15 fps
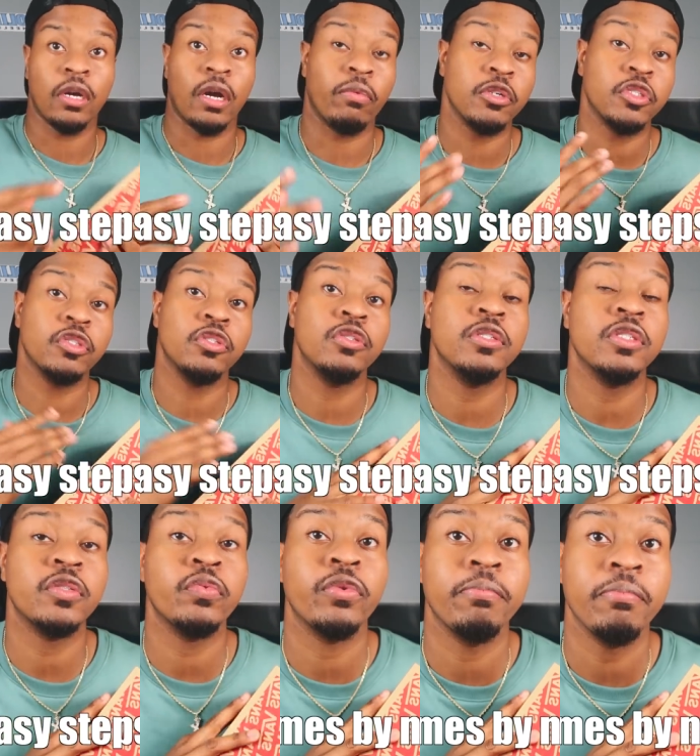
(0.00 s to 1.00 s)
I want you to do
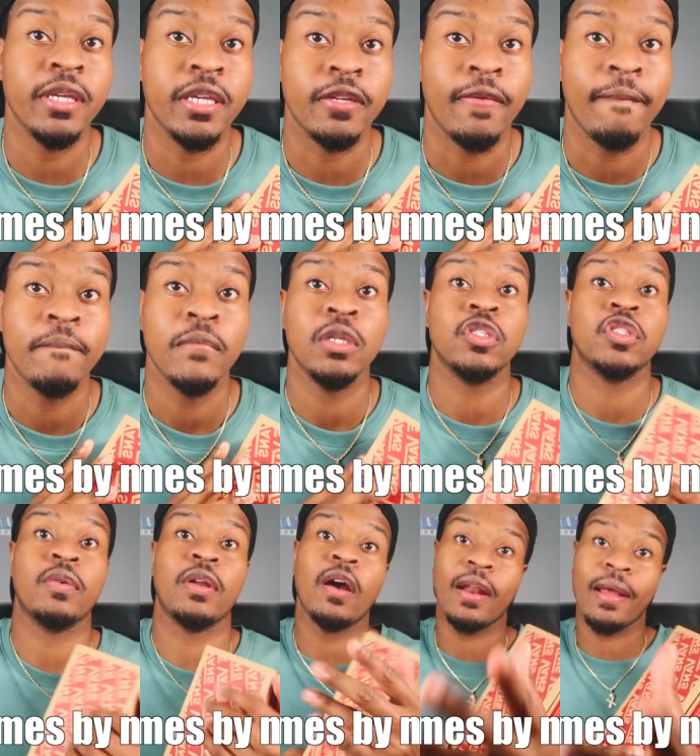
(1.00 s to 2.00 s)
this with me.
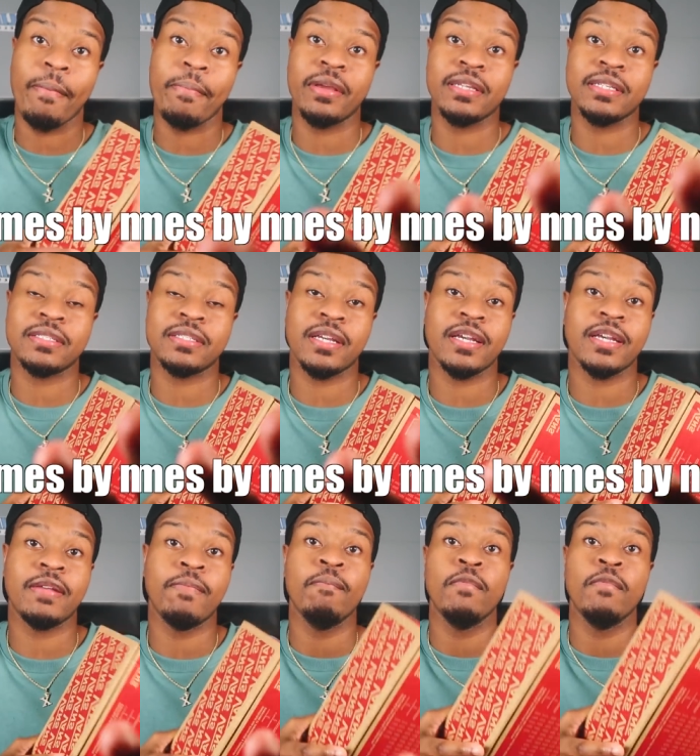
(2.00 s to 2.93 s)
So with all that being said,